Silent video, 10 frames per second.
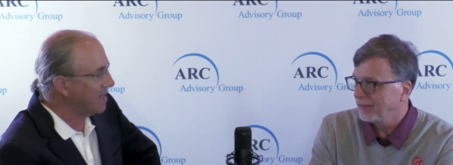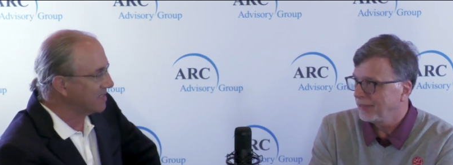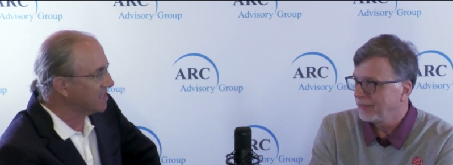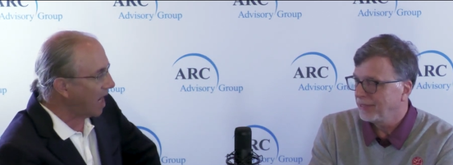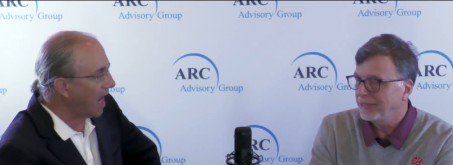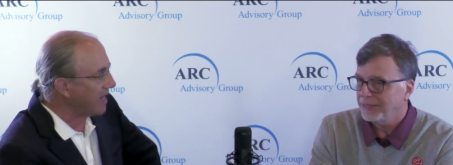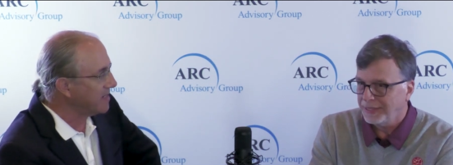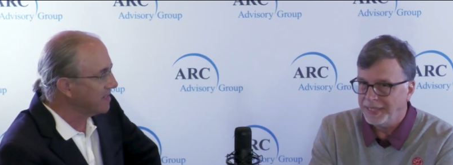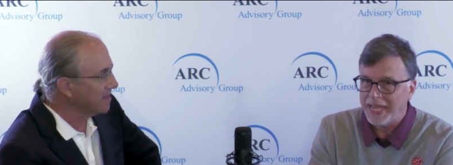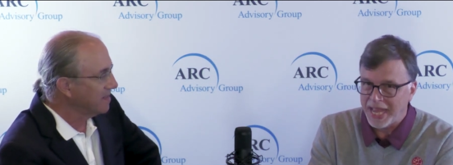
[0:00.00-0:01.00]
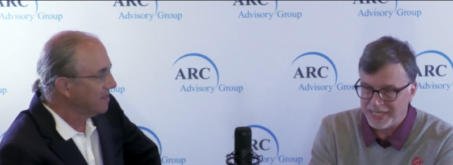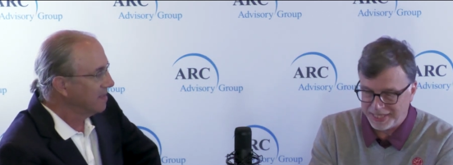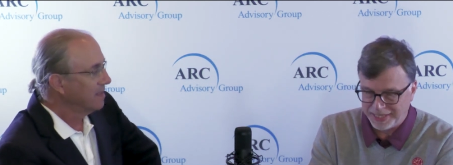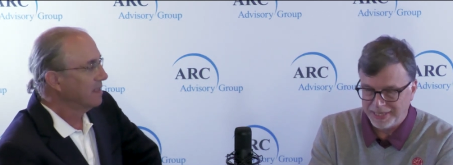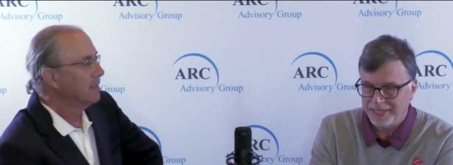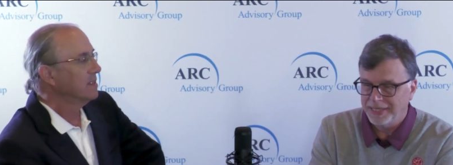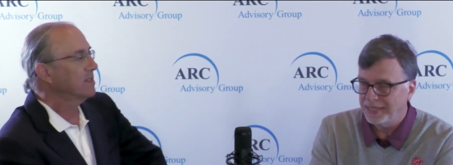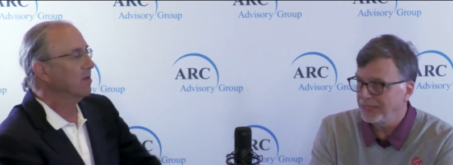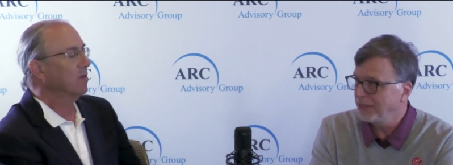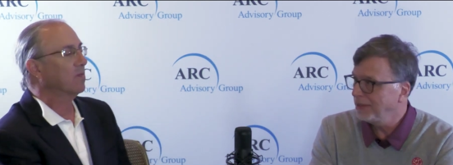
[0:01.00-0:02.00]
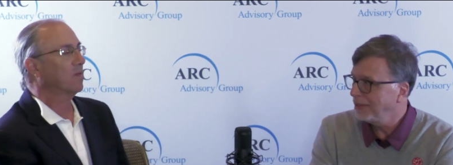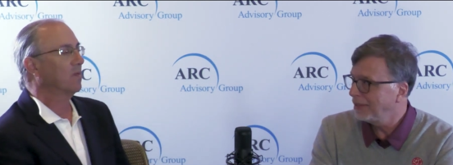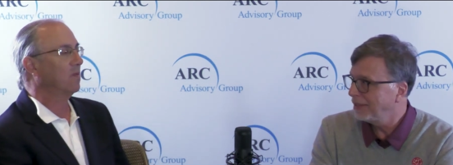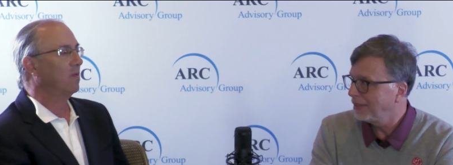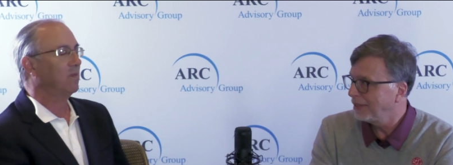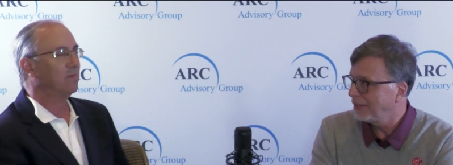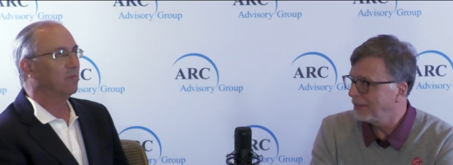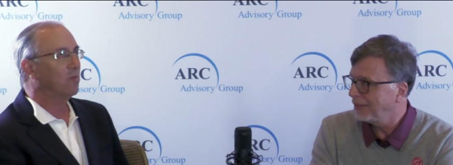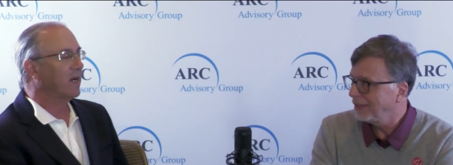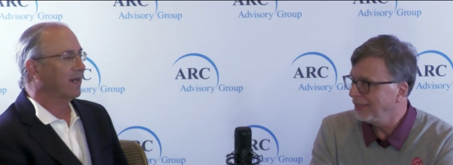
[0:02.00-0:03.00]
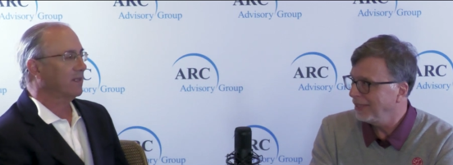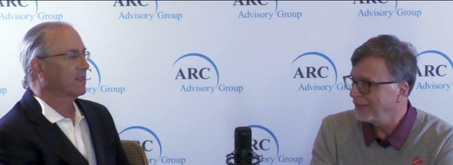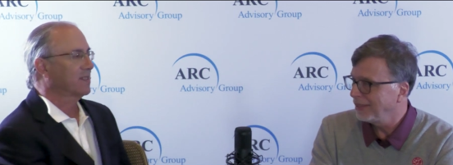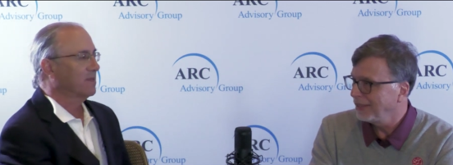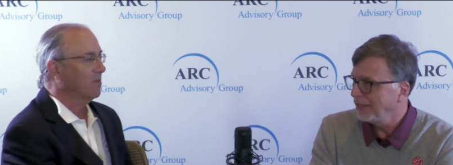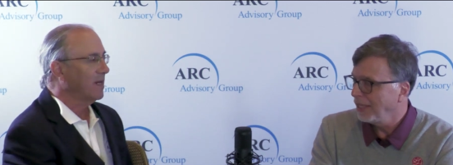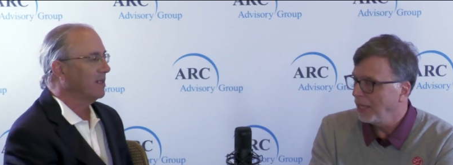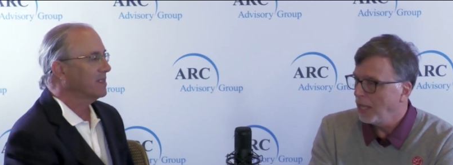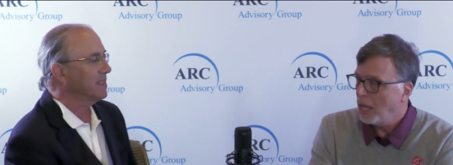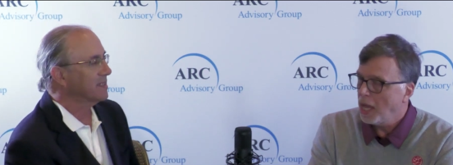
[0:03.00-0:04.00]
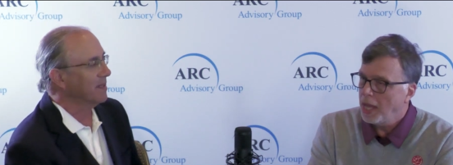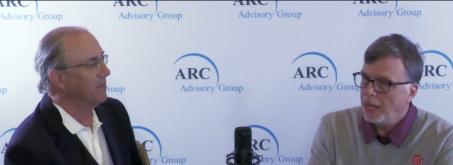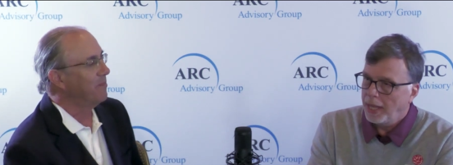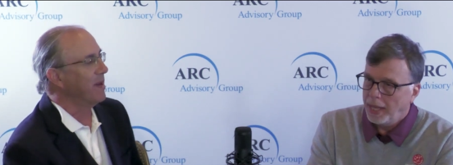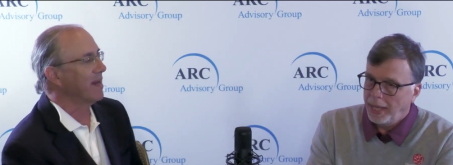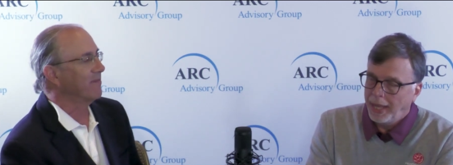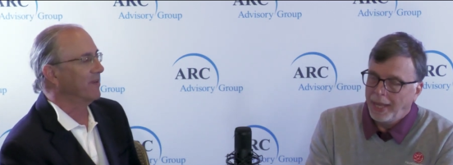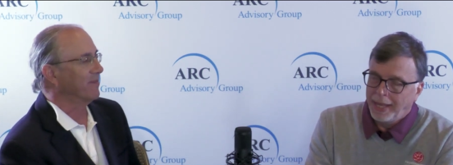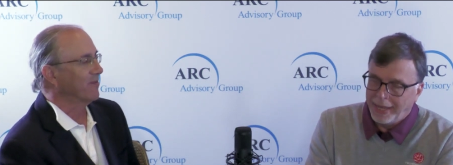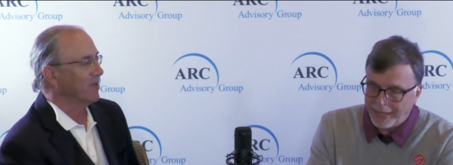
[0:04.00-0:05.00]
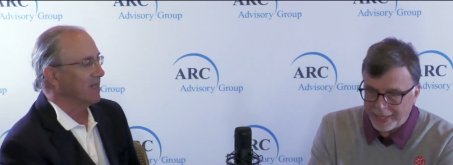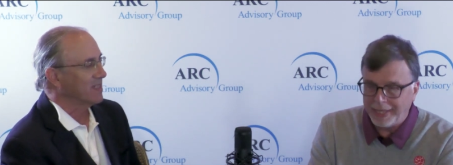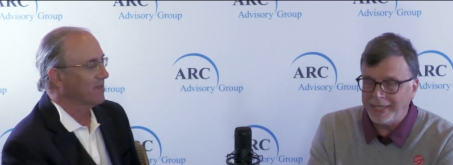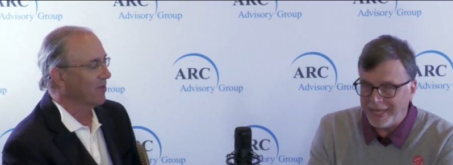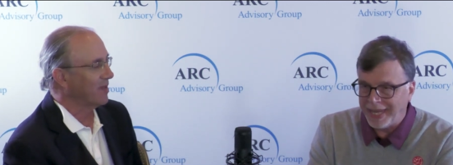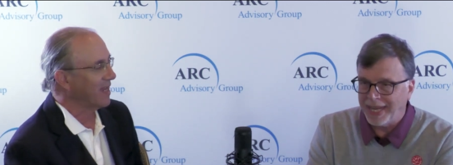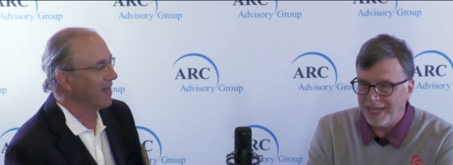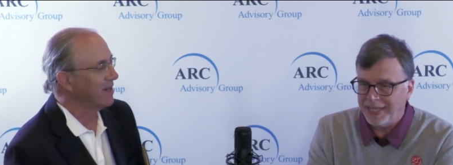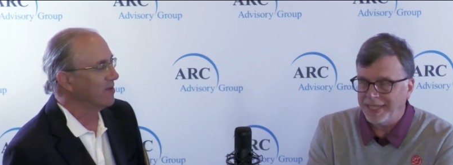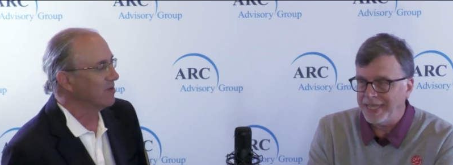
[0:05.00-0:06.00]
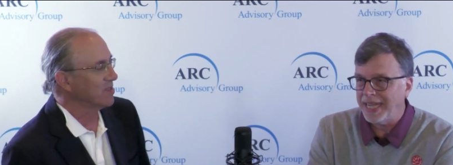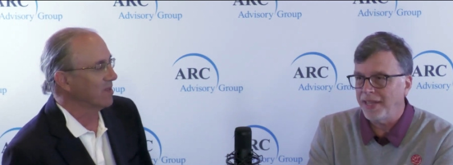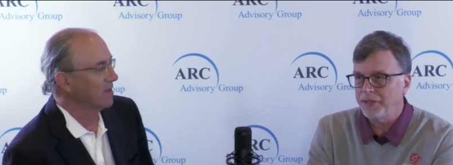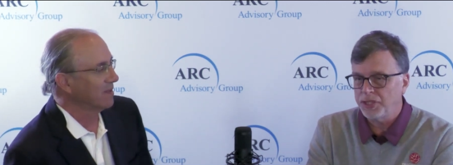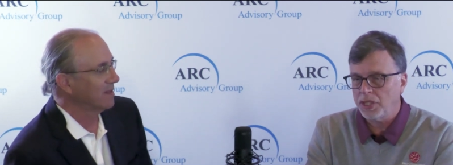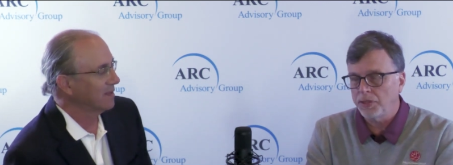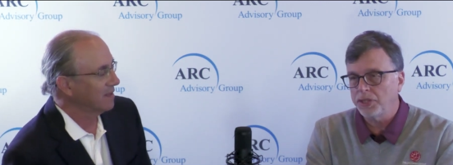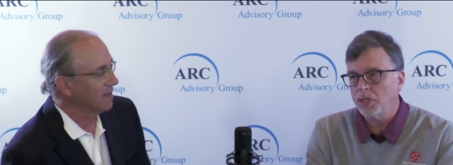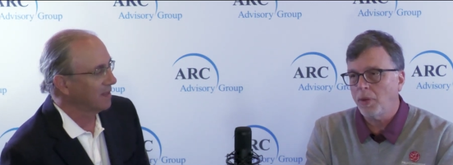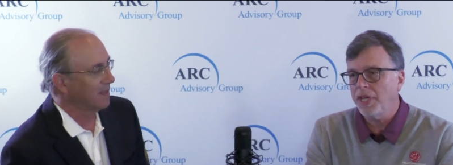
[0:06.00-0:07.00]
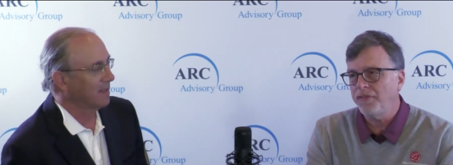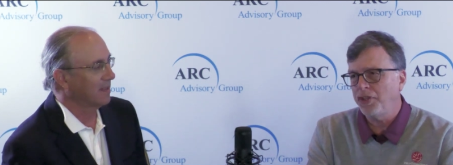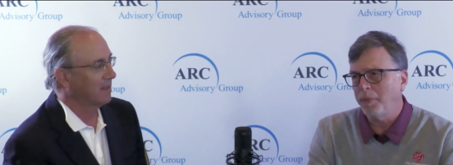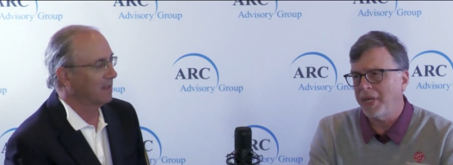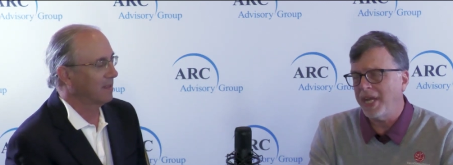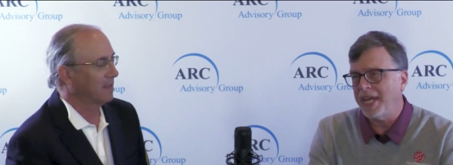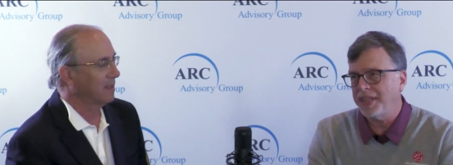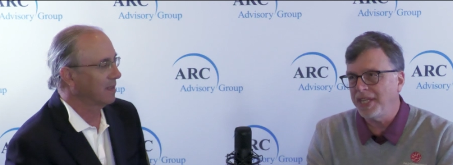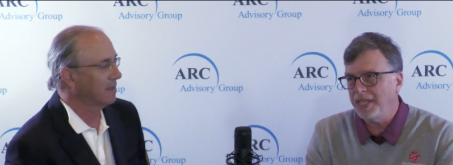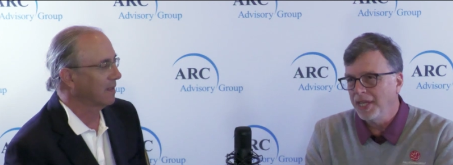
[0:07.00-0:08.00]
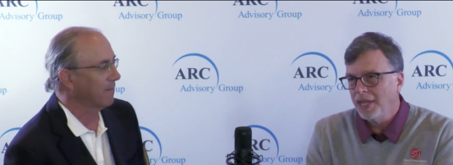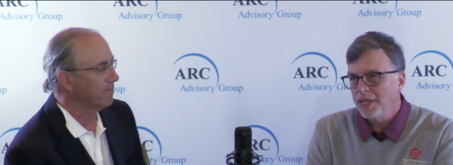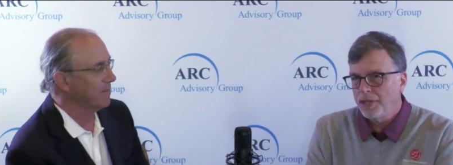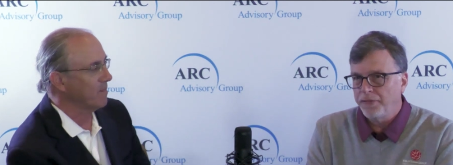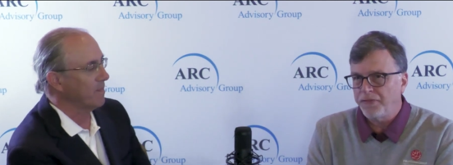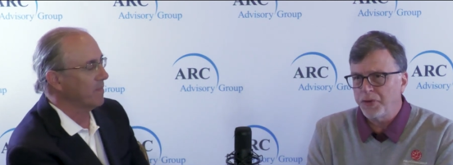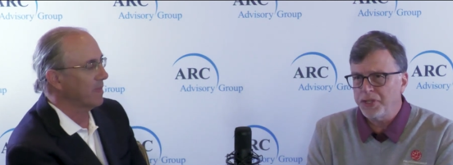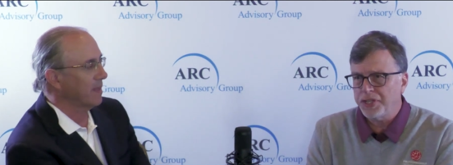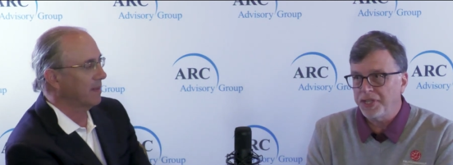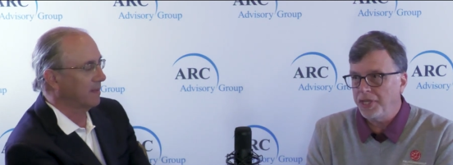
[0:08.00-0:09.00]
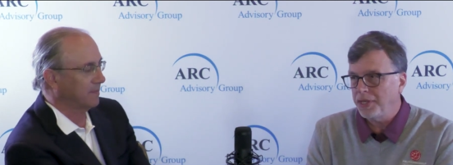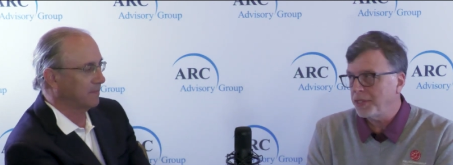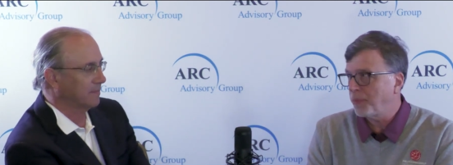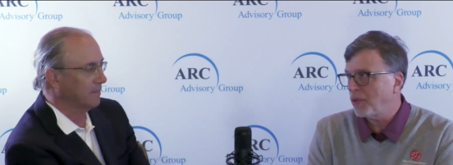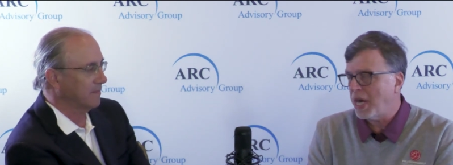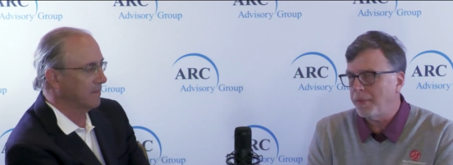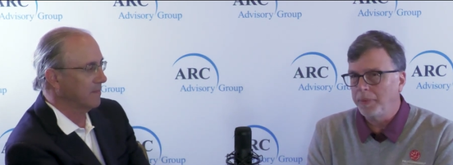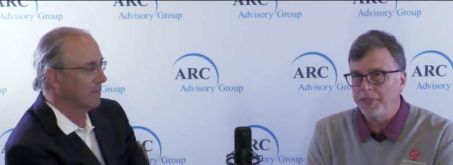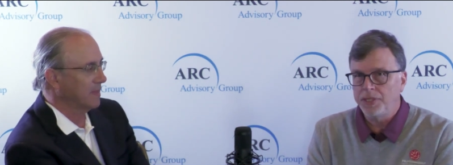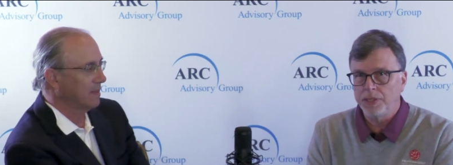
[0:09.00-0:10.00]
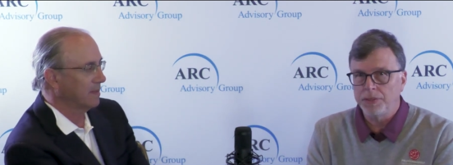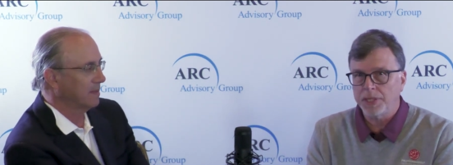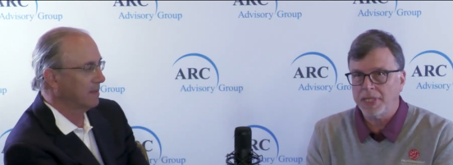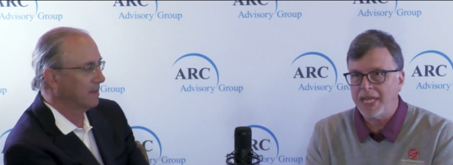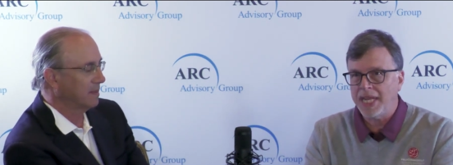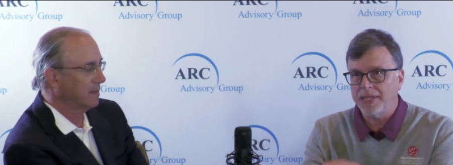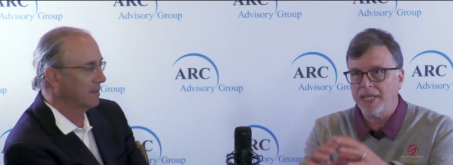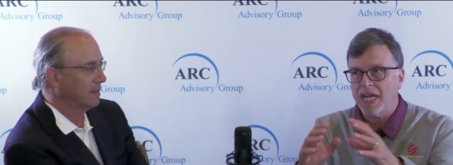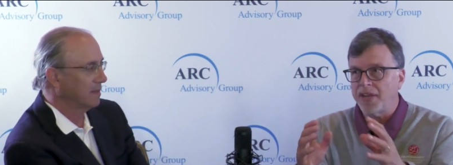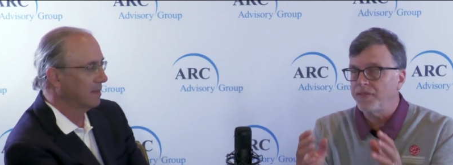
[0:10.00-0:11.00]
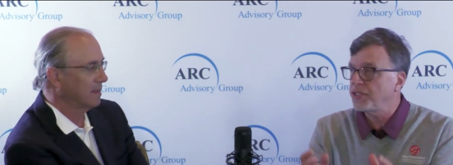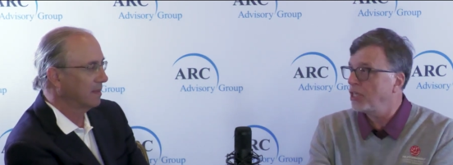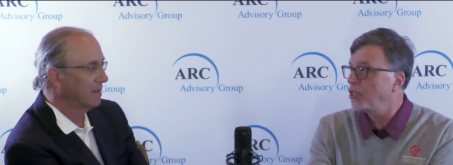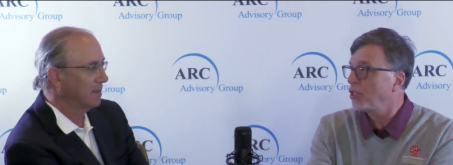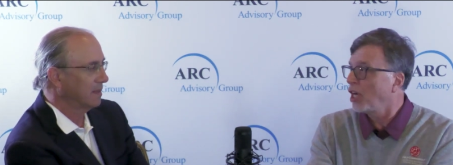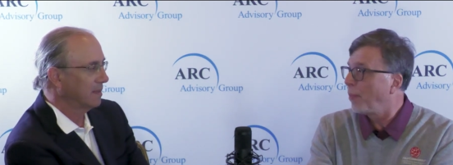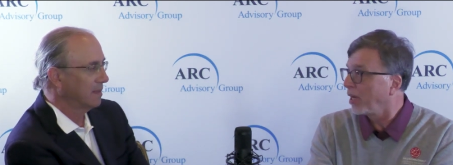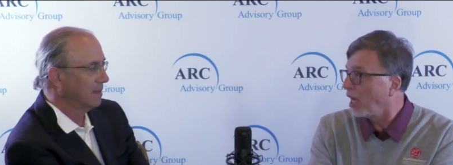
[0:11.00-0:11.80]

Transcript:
Speaker 1: being signed. Yes. So, what else? What else is the benefit? yeah,
Speaker 2: yeah. There's there's quite a few, but I, I think the first thing to probably do is take the conversation up a